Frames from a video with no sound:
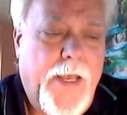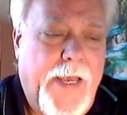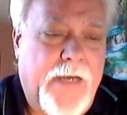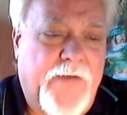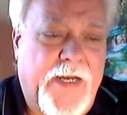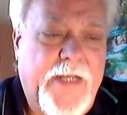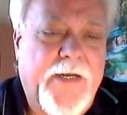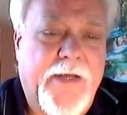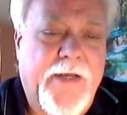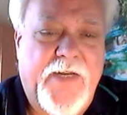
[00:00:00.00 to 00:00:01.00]
And if I
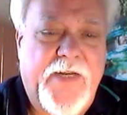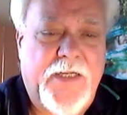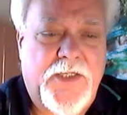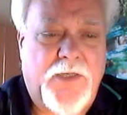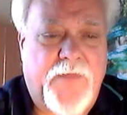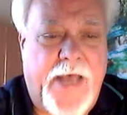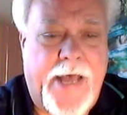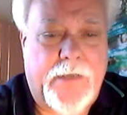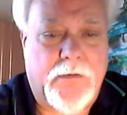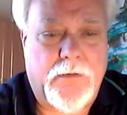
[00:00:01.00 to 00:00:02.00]
needed evidence of
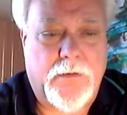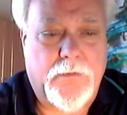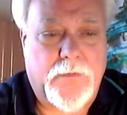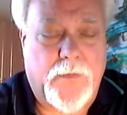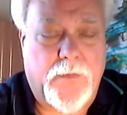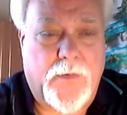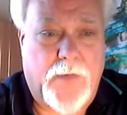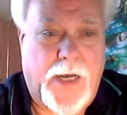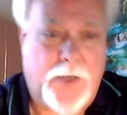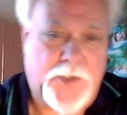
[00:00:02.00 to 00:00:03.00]
that
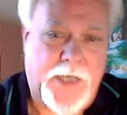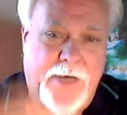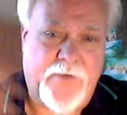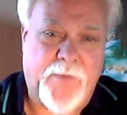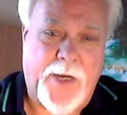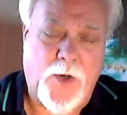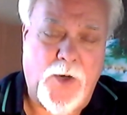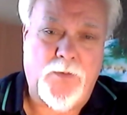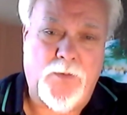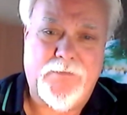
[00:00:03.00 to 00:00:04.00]
outside of my
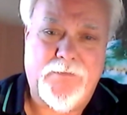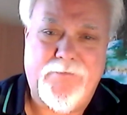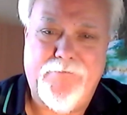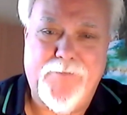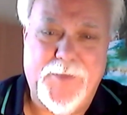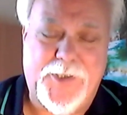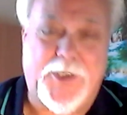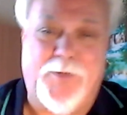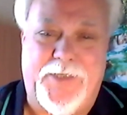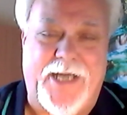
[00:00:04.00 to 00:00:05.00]
own
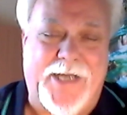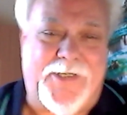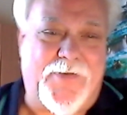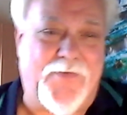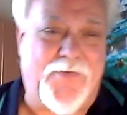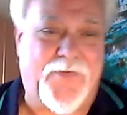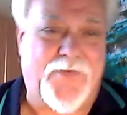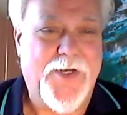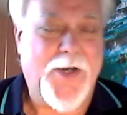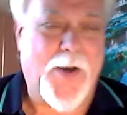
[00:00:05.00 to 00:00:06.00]
subjective
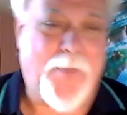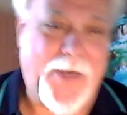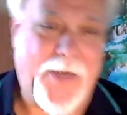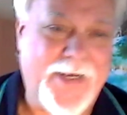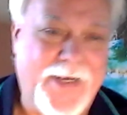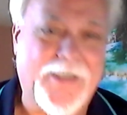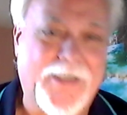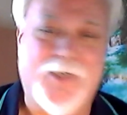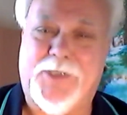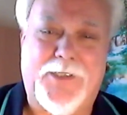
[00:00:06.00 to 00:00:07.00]
opinion,
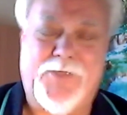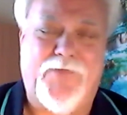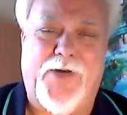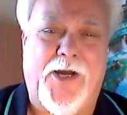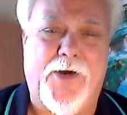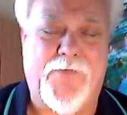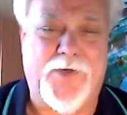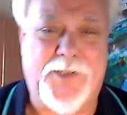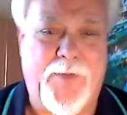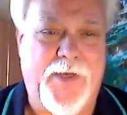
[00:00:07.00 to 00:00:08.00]
because it's very hard for
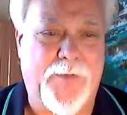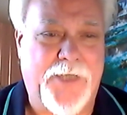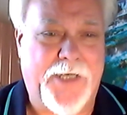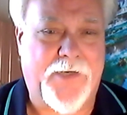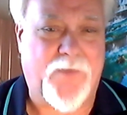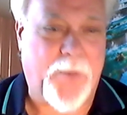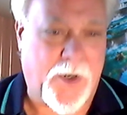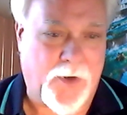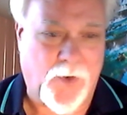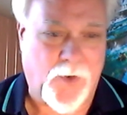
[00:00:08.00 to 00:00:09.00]
us to be objective
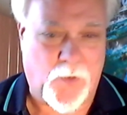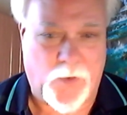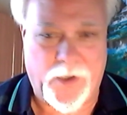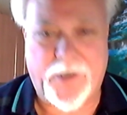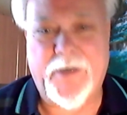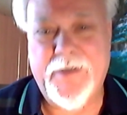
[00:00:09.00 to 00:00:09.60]
about our own work,